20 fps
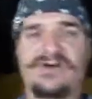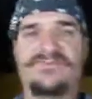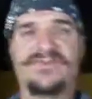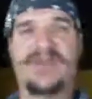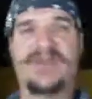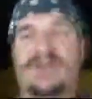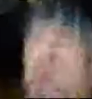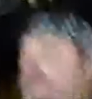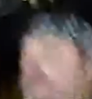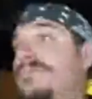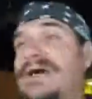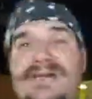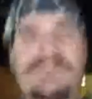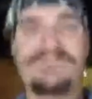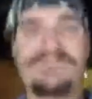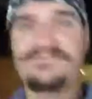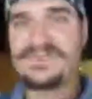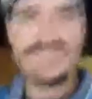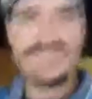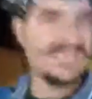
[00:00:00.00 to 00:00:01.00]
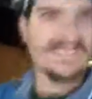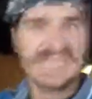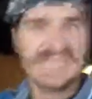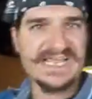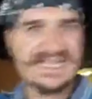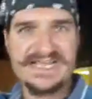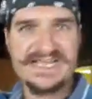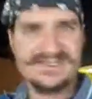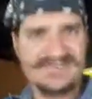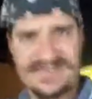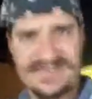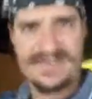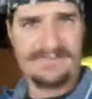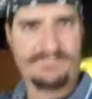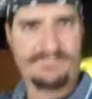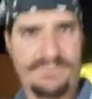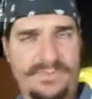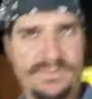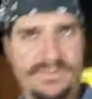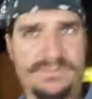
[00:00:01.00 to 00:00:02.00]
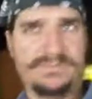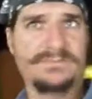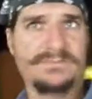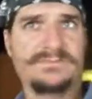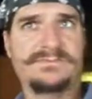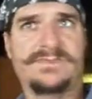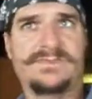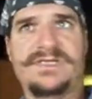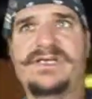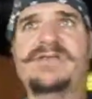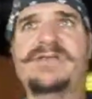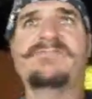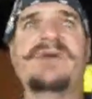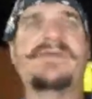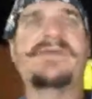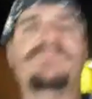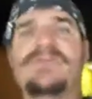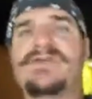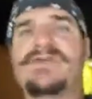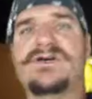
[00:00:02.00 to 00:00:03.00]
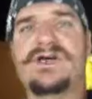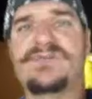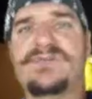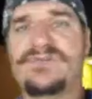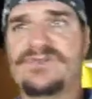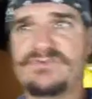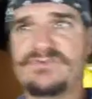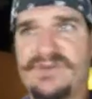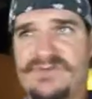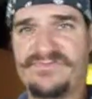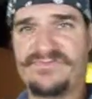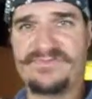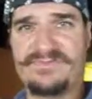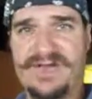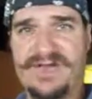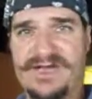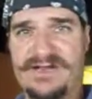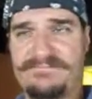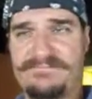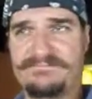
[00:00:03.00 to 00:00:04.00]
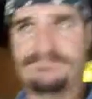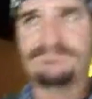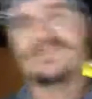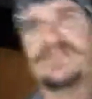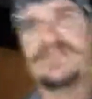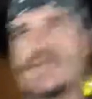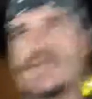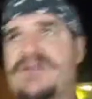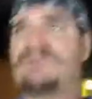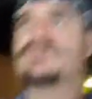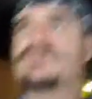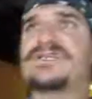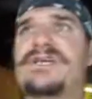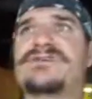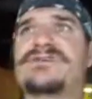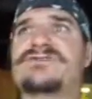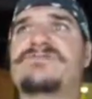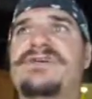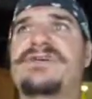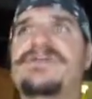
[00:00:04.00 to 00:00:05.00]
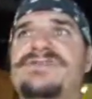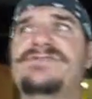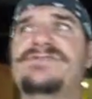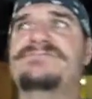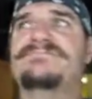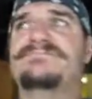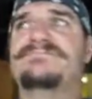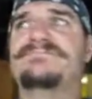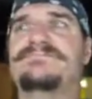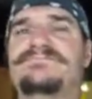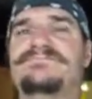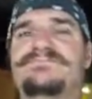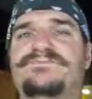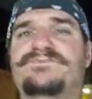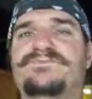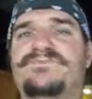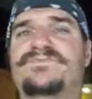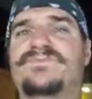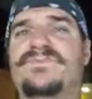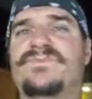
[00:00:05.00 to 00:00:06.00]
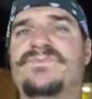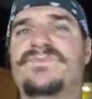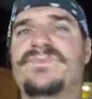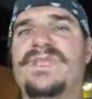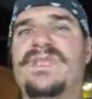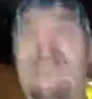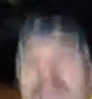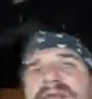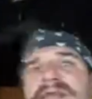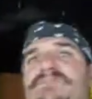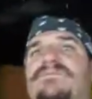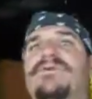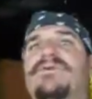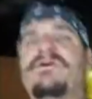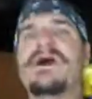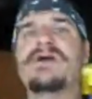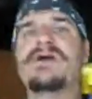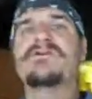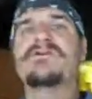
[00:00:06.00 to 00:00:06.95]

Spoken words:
there, who might be KSM. He might be called the 12th Imam. I know it sounds crazy. And Barack